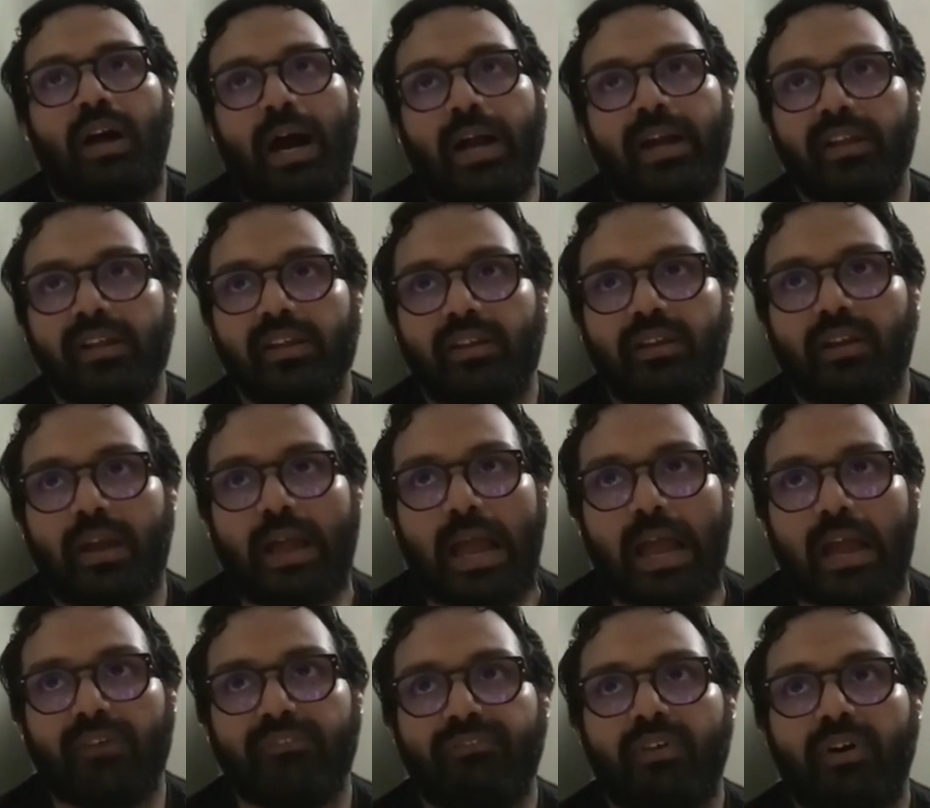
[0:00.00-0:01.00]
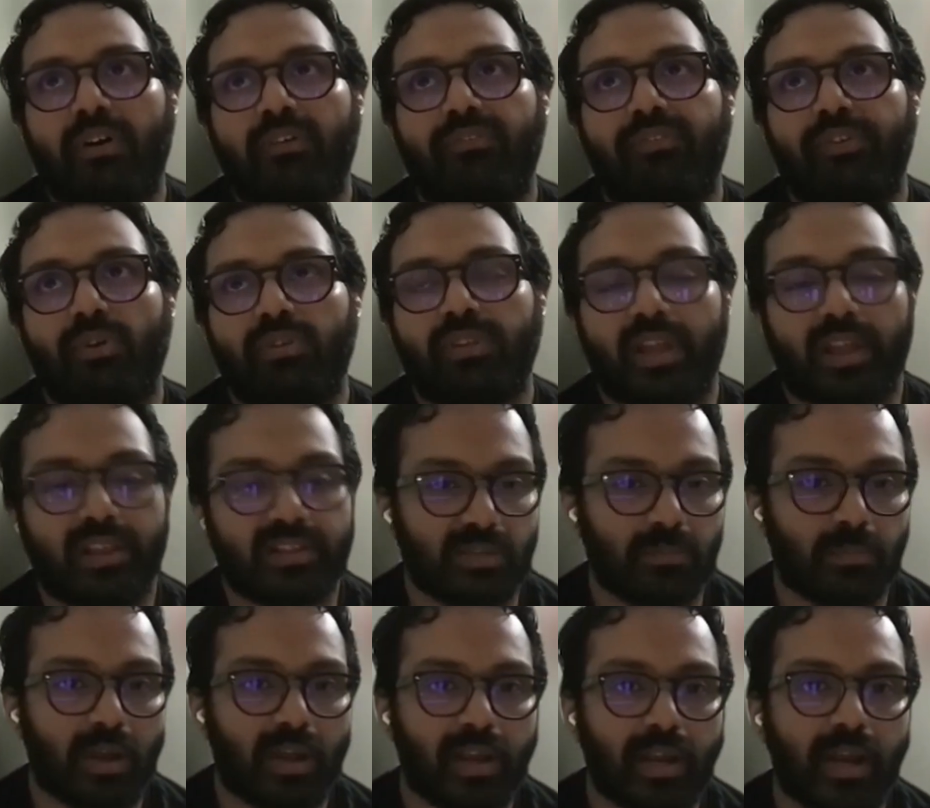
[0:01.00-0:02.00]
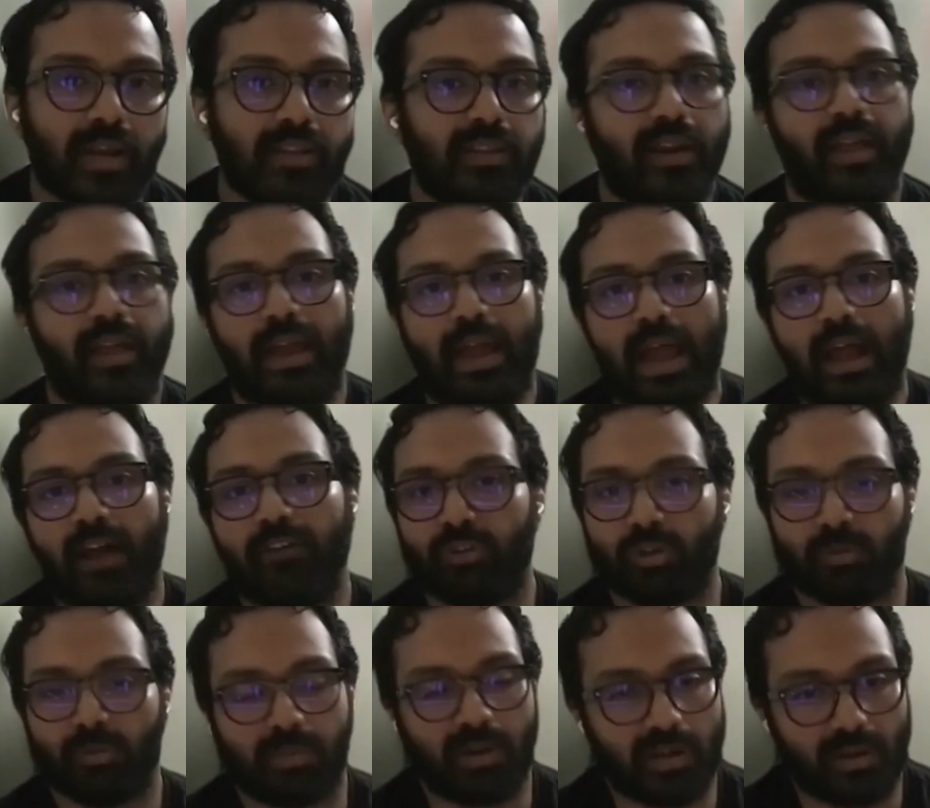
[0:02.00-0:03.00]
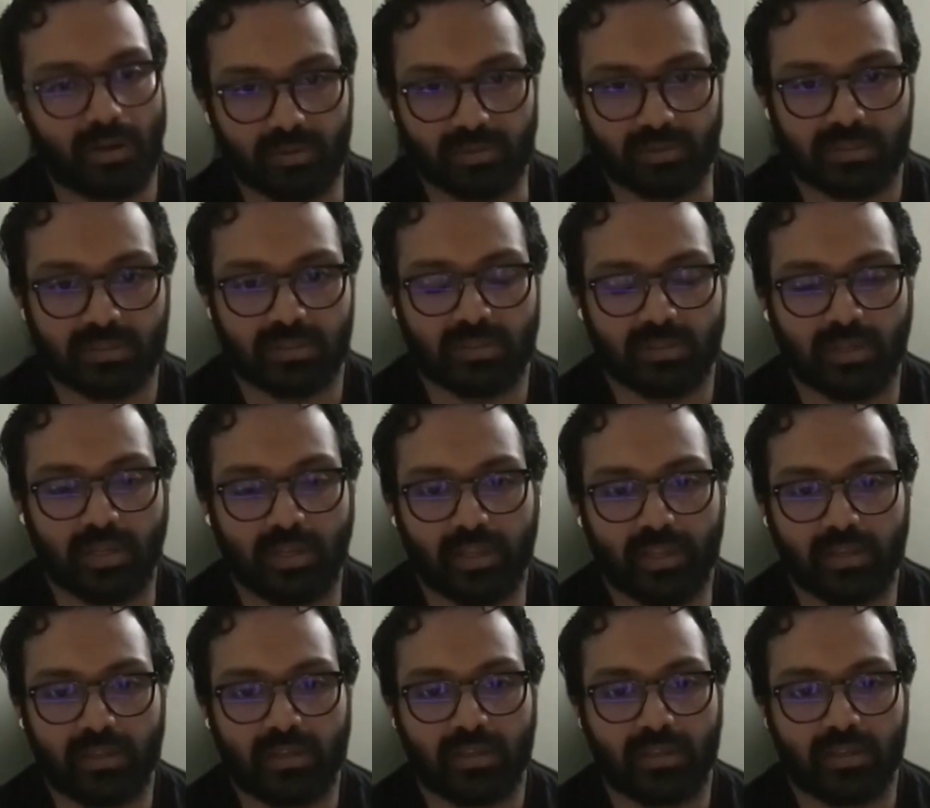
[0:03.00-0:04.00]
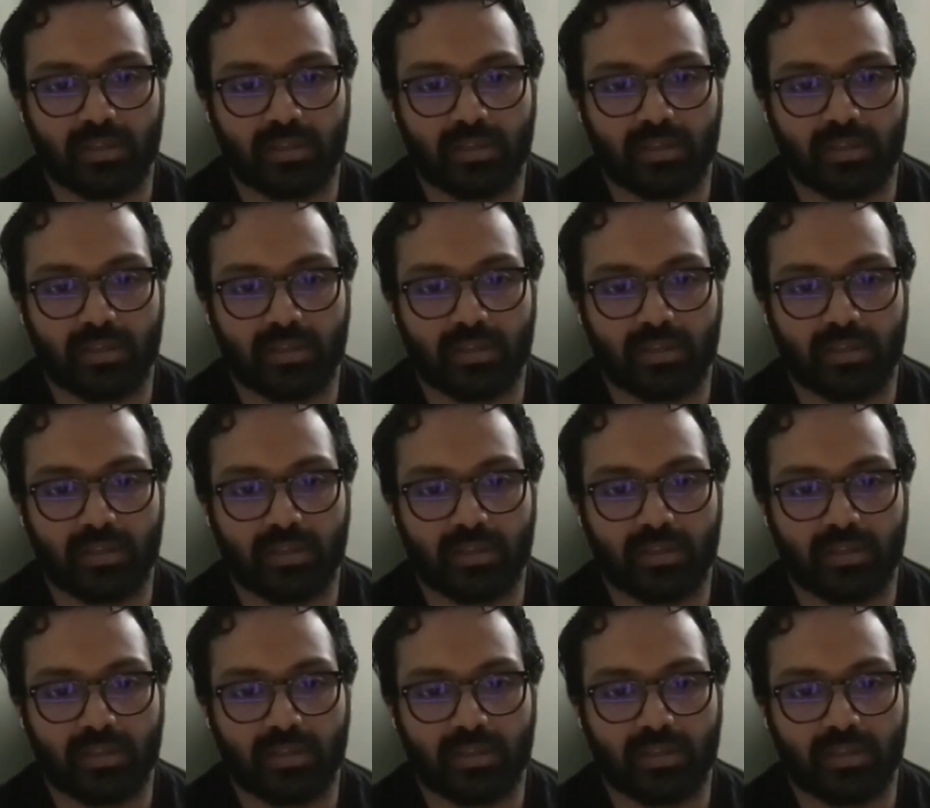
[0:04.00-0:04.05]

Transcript: I have a few things in my head that I have to produce. Like,